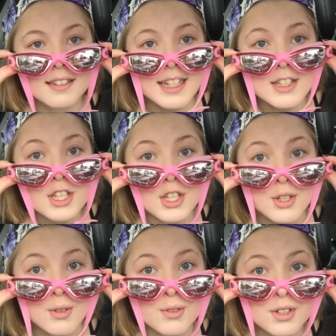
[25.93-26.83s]
That's
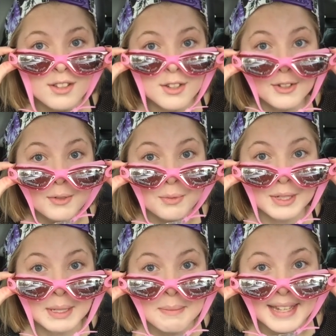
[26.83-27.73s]
huge. Those are
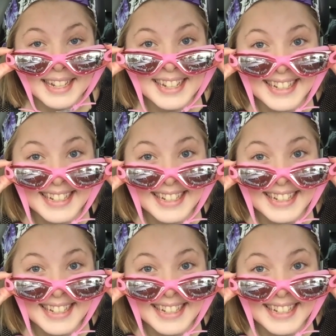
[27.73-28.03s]
really big.